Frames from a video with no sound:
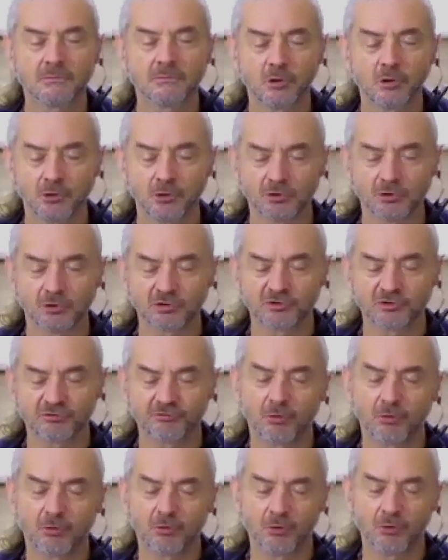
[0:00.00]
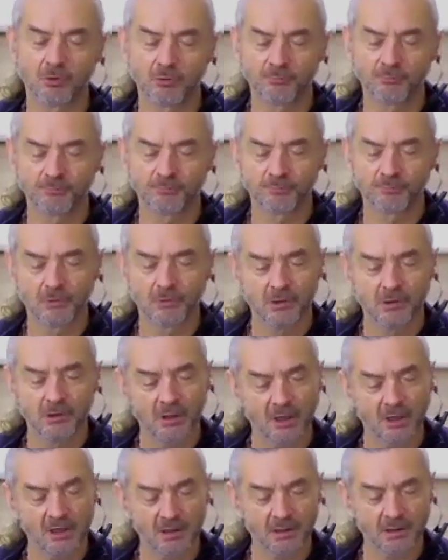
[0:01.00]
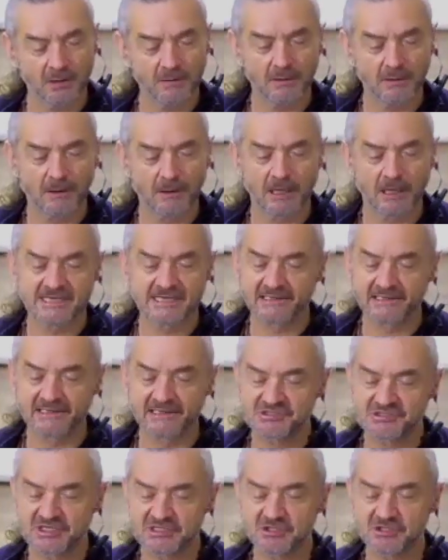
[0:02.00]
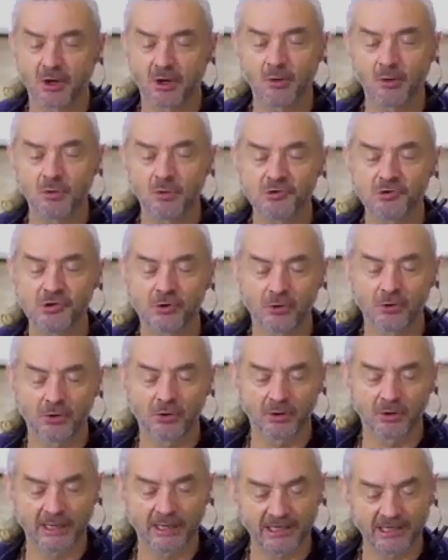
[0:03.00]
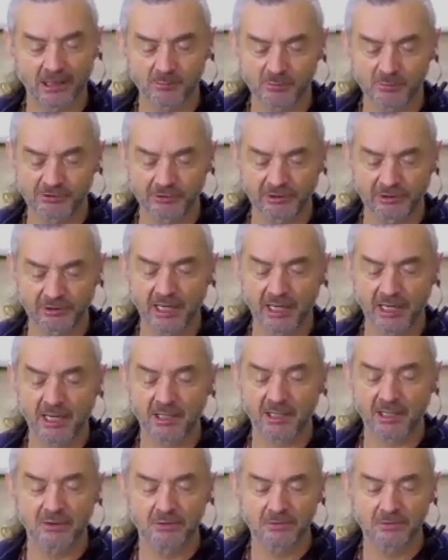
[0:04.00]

you look for a tendency to hold your head up with your neck,